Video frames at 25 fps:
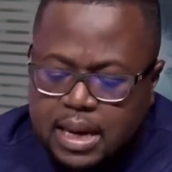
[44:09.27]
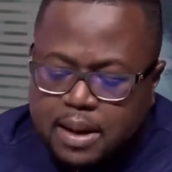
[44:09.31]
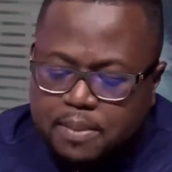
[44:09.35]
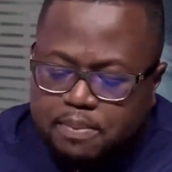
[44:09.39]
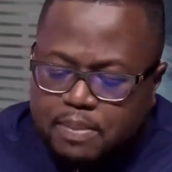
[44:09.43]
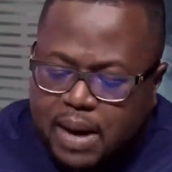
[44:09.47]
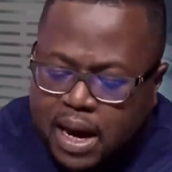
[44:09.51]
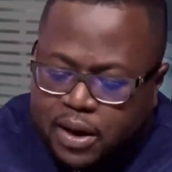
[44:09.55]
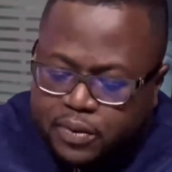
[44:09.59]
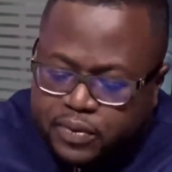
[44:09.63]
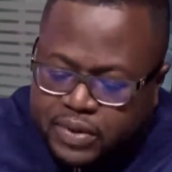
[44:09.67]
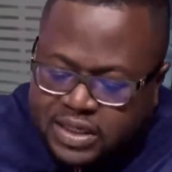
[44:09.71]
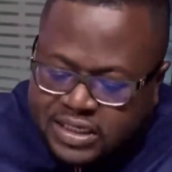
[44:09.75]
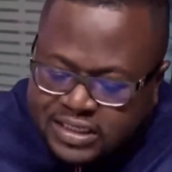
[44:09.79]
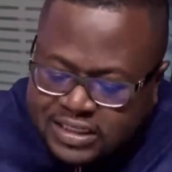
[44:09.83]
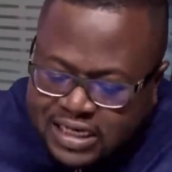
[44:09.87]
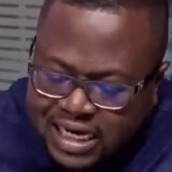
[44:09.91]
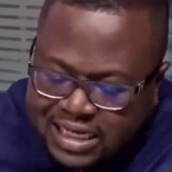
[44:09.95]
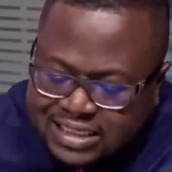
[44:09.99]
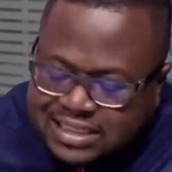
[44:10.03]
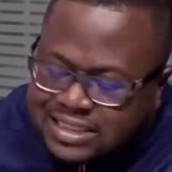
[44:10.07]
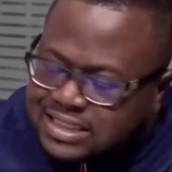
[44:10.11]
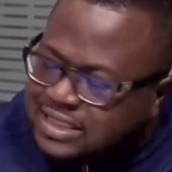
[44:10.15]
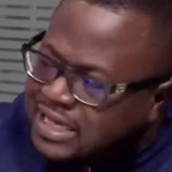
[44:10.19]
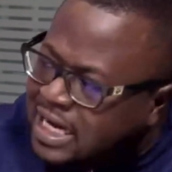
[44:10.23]
but we shall
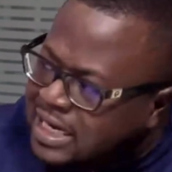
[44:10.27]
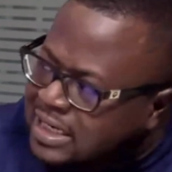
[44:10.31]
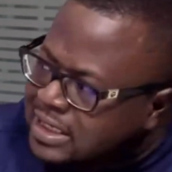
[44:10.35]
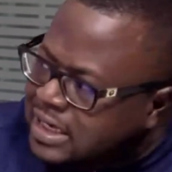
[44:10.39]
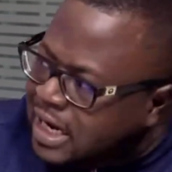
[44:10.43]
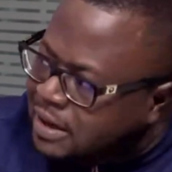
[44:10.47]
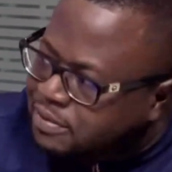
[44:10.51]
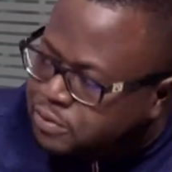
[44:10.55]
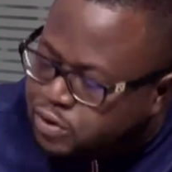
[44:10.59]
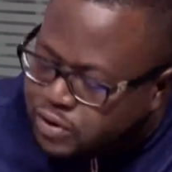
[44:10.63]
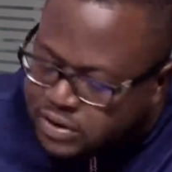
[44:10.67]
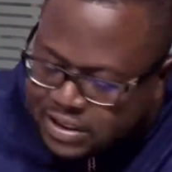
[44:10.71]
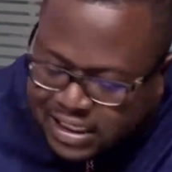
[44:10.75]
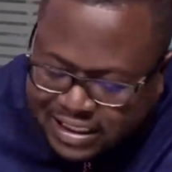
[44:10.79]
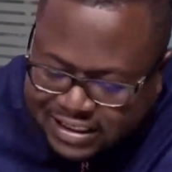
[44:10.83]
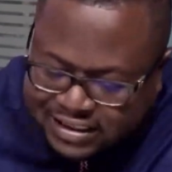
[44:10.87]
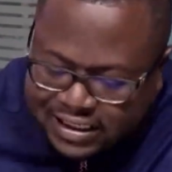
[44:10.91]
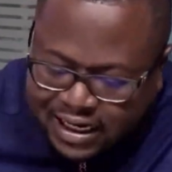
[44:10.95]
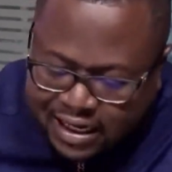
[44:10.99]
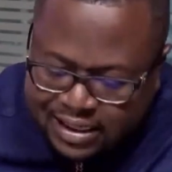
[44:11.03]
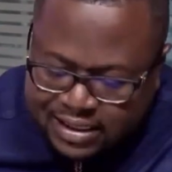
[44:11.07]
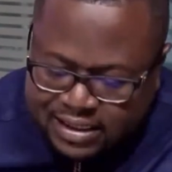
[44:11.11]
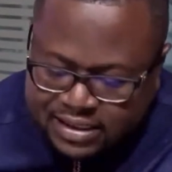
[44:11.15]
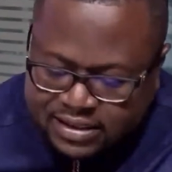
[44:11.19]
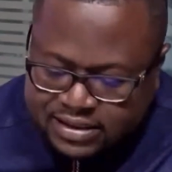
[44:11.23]
stand up to the
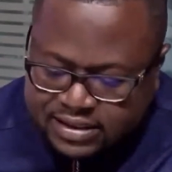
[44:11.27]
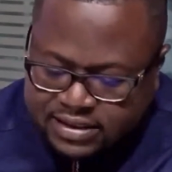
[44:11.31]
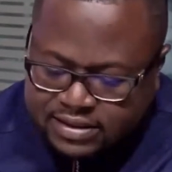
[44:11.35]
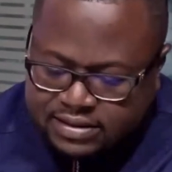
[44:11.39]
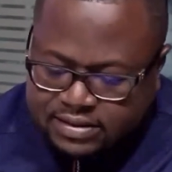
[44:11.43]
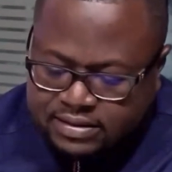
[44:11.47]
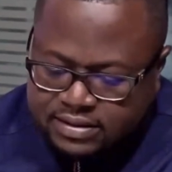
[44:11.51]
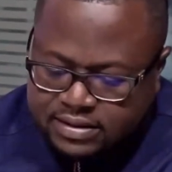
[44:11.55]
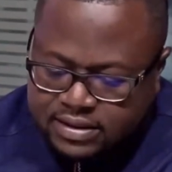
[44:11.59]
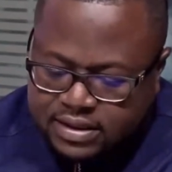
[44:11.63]
challenge,